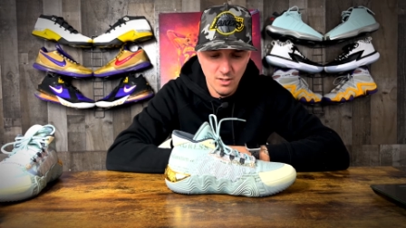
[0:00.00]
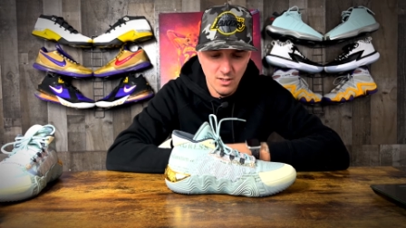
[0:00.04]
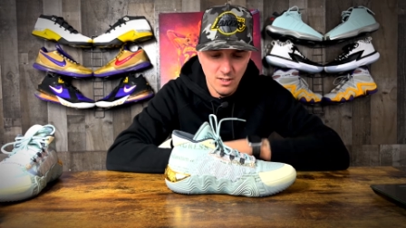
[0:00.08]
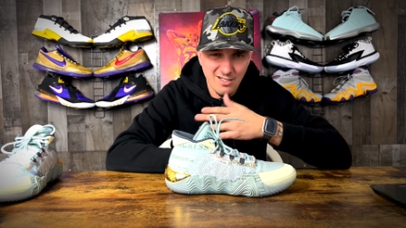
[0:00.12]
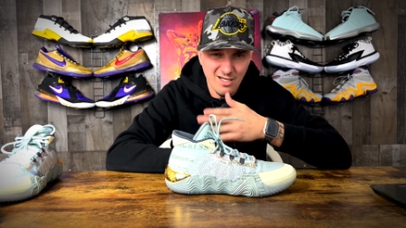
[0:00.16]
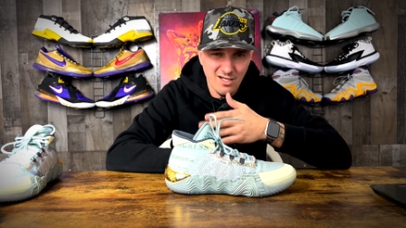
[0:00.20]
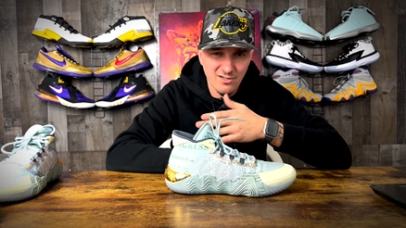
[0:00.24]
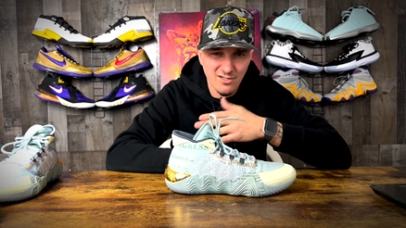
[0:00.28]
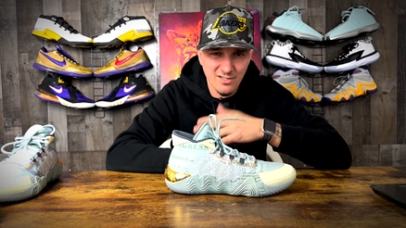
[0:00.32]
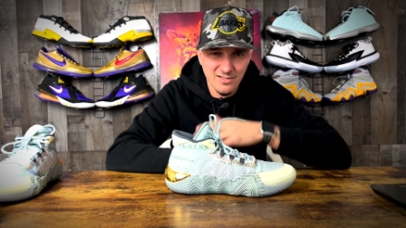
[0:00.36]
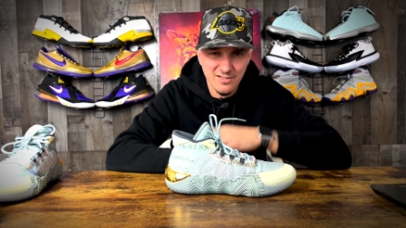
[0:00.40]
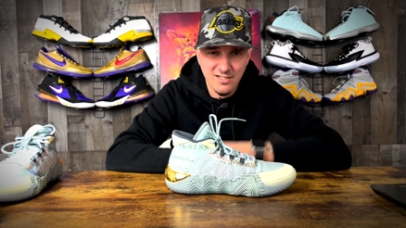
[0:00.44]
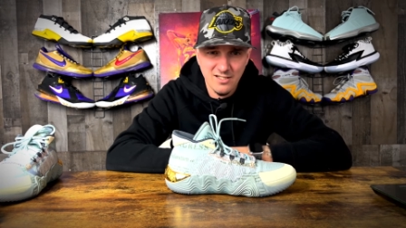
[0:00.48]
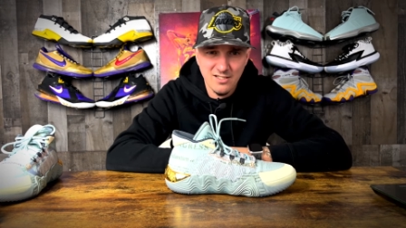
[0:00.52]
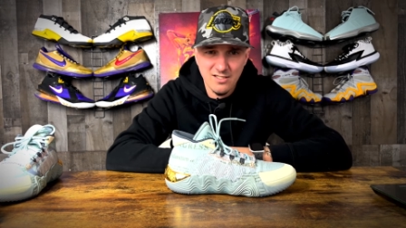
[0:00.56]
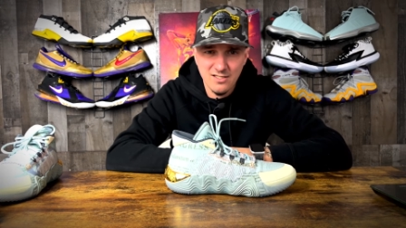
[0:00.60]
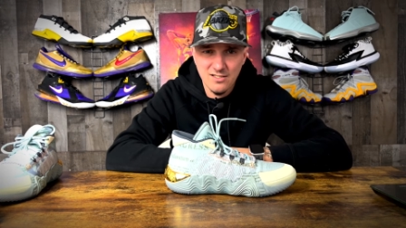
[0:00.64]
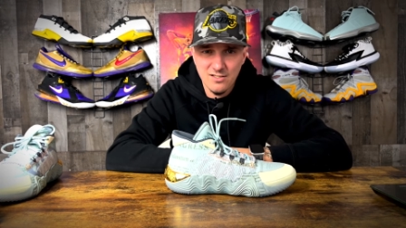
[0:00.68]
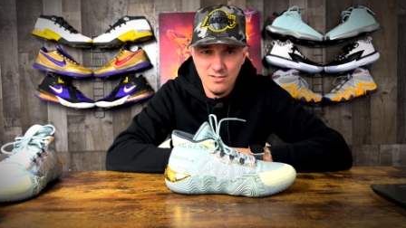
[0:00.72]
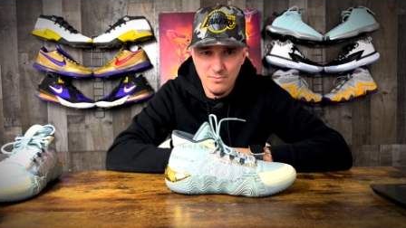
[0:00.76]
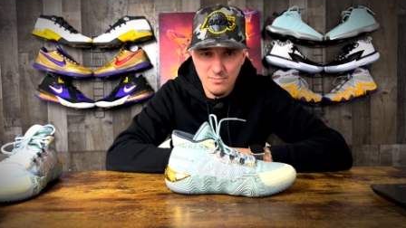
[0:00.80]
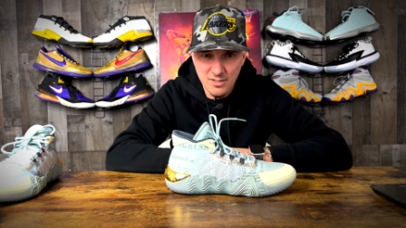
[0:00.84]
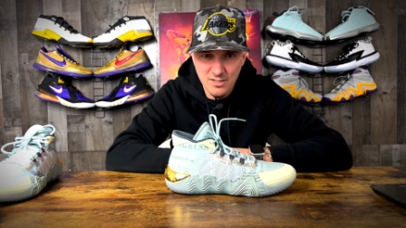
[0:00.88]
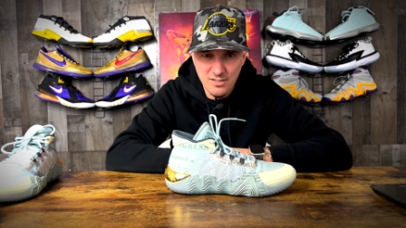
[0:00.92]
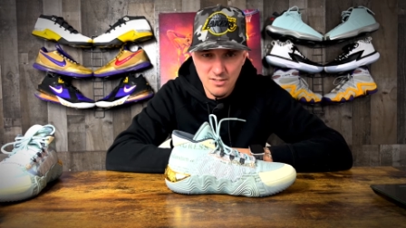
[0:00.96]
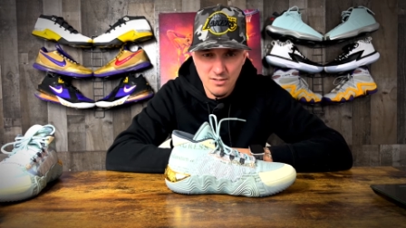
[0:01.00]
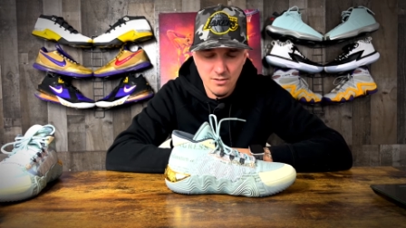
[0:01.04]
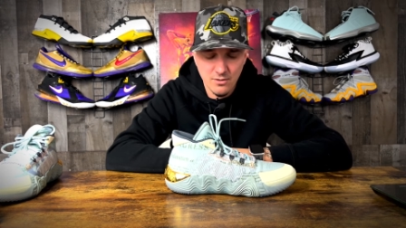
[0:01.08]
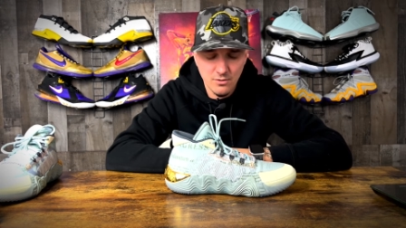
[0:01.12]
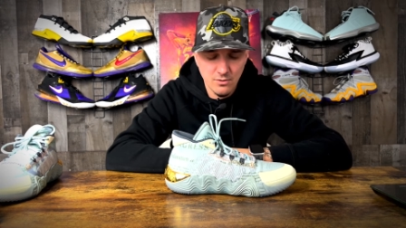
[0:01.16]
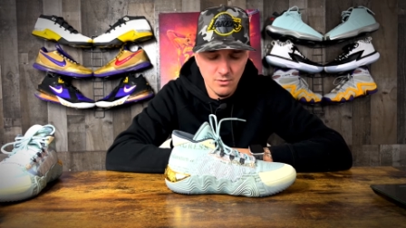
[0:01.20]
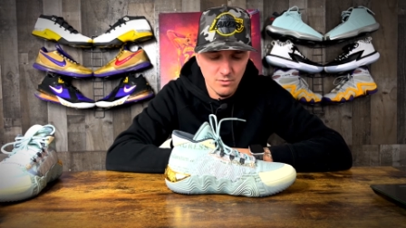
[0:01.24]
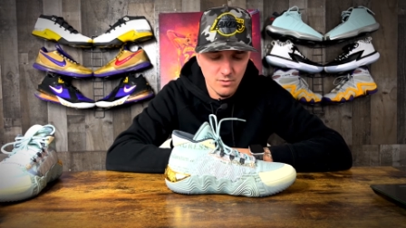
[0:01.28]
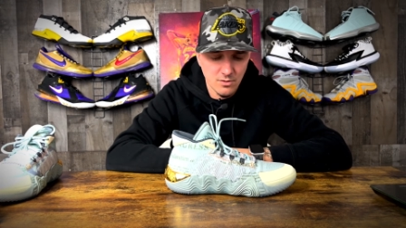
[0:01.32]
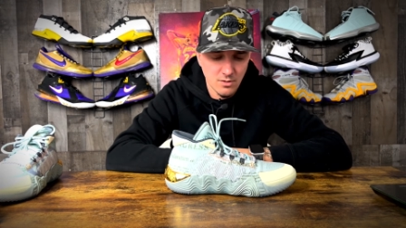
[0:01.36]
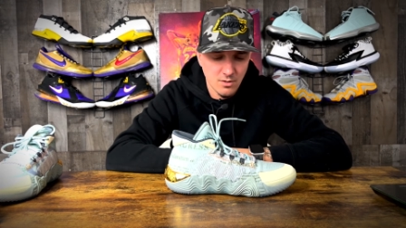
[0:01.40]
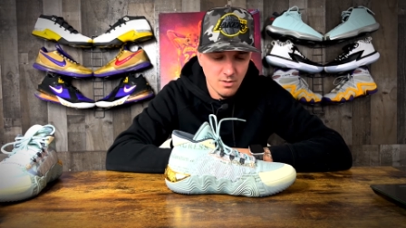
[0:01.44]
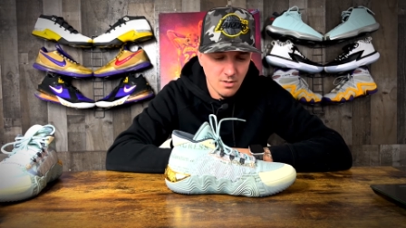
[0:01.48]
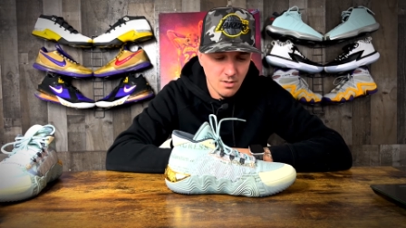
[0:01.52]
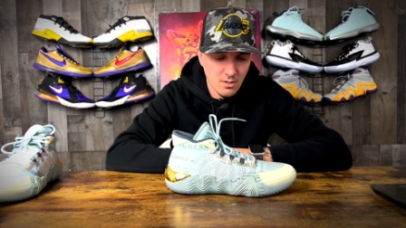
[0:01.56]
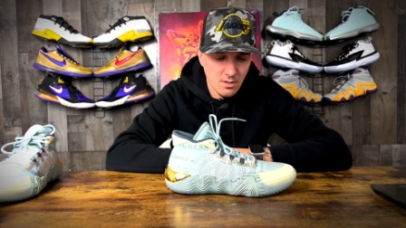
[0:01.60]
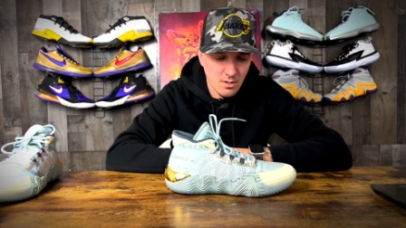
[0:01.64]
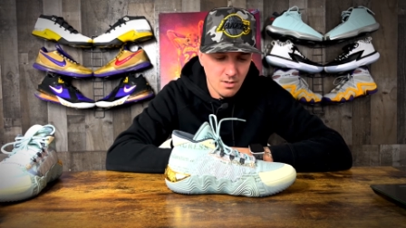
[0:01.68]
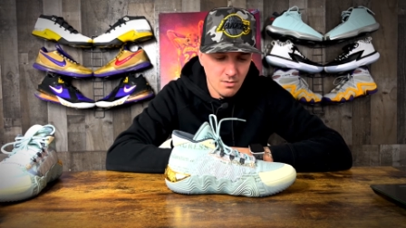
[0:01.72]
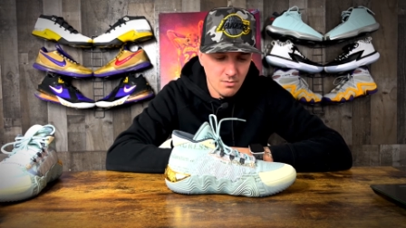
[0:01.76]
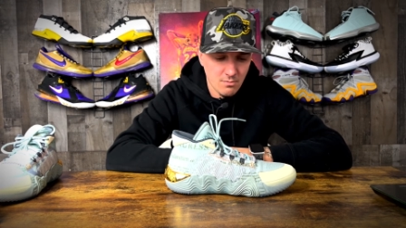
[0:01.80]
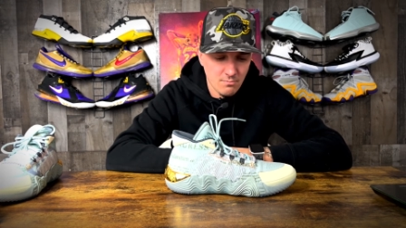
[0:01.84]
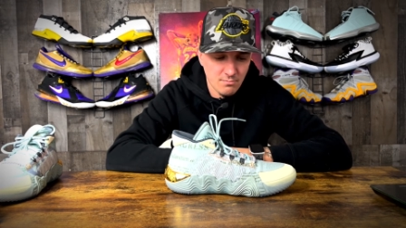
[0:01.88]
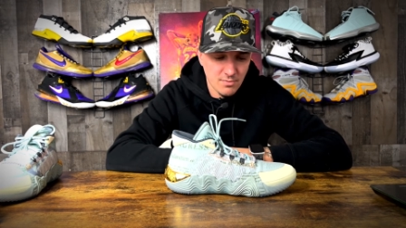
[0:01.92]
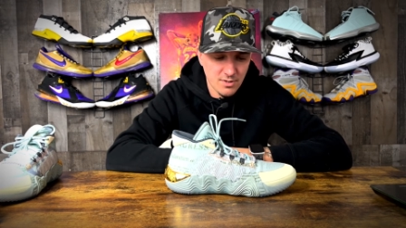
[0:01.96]
Now let's get into materials.
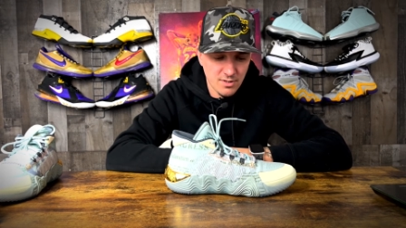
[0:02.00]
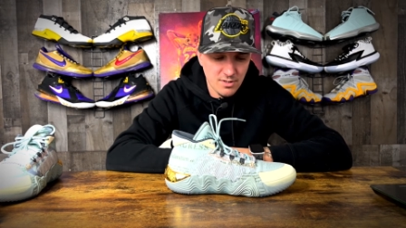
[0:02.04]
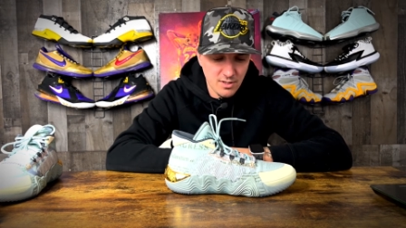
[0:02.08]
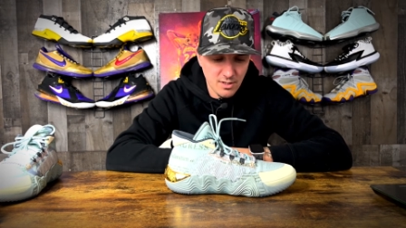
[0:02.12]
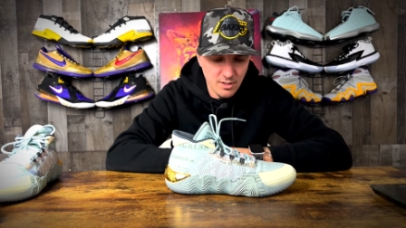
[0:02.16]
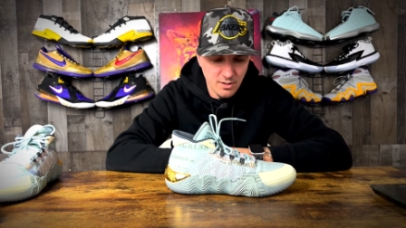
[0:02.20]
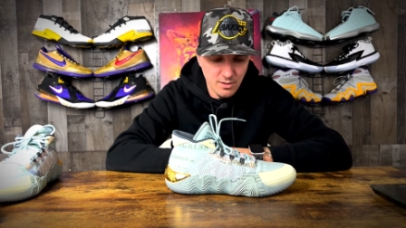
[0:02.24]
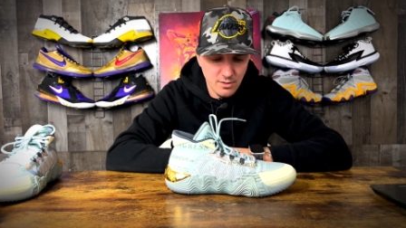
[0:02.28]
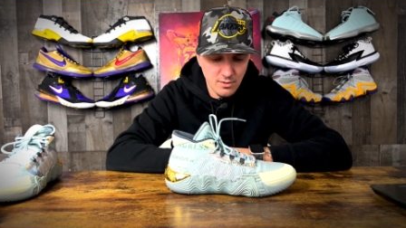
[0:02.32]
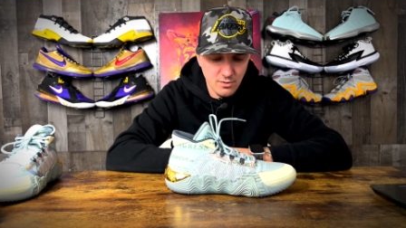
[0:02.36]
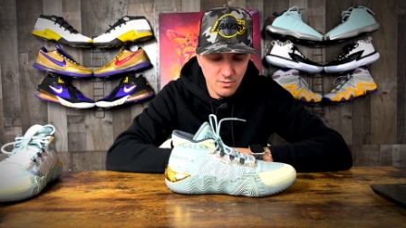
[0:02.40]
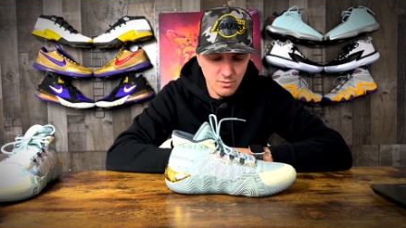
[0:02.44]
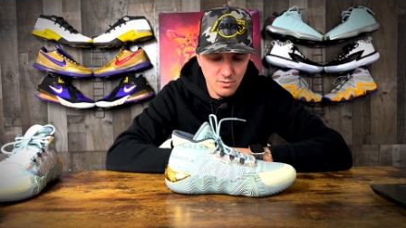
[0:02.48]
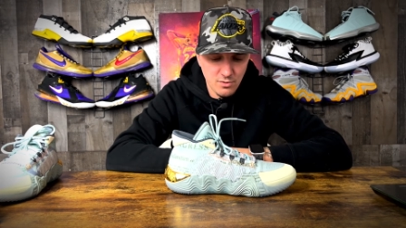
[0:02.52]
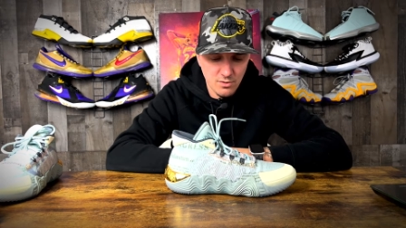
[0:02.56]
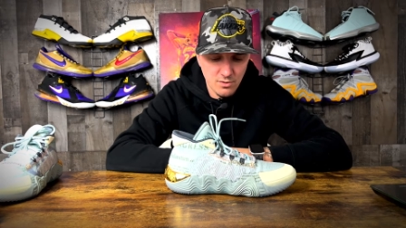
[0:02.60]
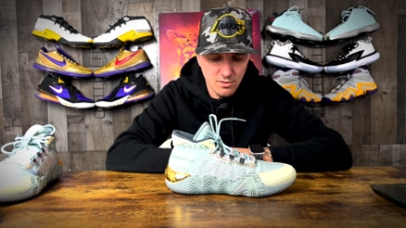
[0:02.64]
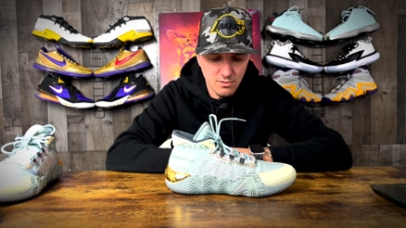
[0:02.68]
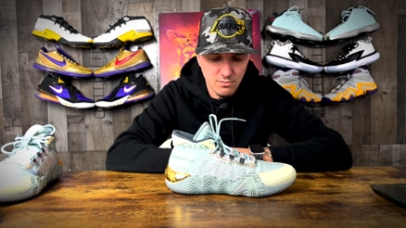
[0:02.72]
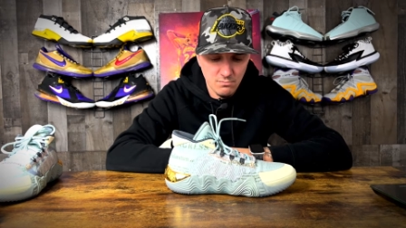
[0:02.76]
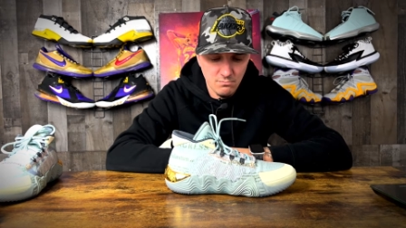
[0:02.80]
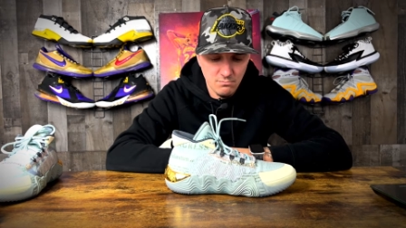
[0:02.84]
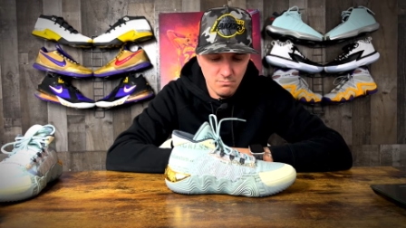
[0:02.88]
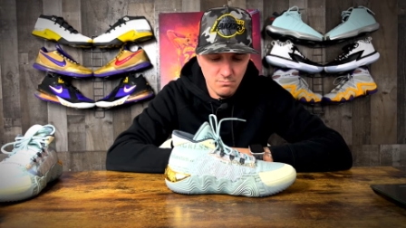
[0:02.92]
Materials,